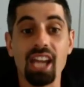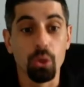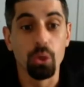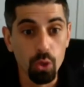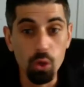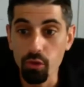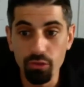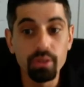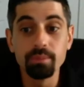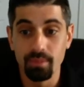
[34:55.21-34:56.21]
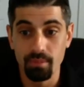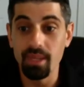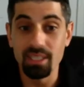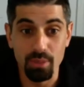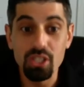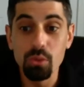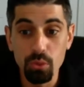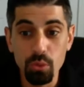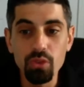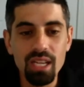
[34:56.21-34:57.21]
And your roof, especially with
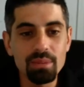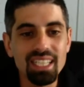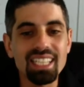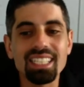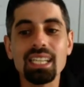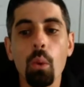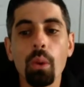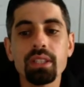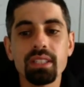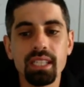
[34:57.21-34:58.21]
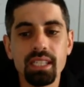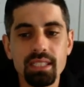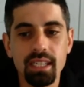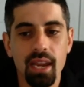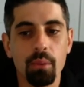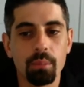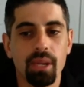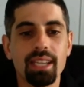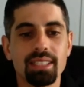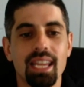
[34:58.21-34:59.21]
roof cleans, is going to need to get
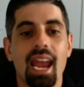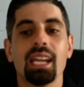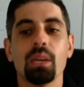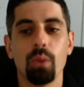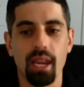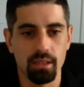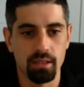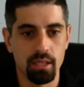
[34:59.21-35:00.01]
replaced anyway.